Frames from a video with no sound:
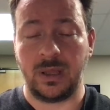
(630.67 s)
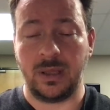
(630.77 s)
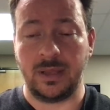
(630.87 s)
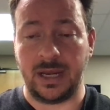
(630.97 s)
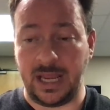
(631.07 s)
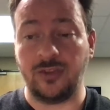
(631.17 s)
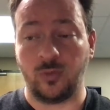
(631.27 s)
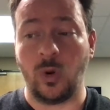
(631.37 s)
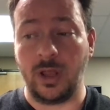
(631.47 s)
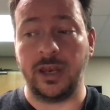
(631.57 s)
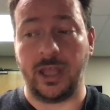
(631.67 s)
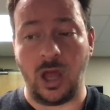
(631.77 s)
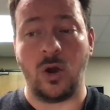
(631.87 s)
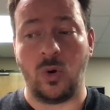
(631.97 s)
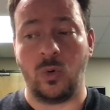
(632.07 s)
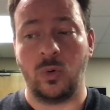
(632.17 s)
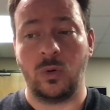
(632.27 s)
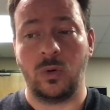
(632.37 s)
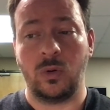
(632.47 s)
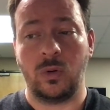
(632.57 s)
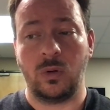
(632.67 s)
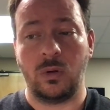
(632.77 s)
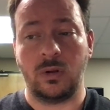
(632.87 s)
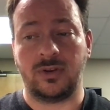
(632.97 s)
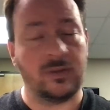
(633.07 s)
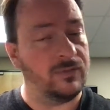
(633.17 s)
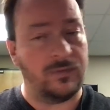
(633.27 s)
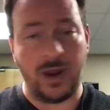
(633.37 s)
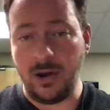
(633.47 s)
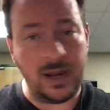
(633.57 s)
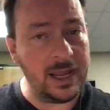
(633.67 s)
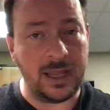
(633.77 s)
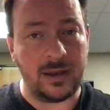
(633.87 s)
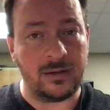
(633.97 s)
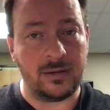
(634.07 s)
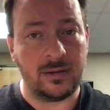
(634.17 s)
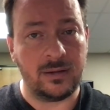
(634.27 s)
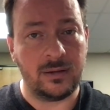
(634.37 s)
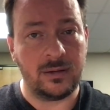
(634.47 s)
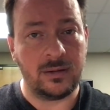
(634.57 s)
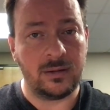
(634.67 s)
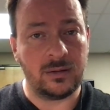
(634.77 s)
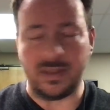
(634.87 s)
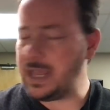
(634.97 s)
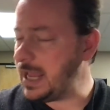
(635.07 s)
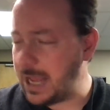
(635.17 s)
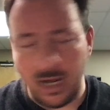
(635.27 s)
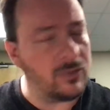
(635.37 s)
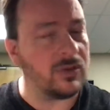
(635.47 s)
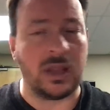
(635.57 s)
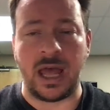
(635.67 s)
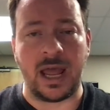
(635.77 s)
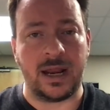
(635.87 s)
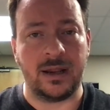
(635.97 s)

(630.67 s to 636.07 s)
that he's willing to go to the very end, to the end of the line,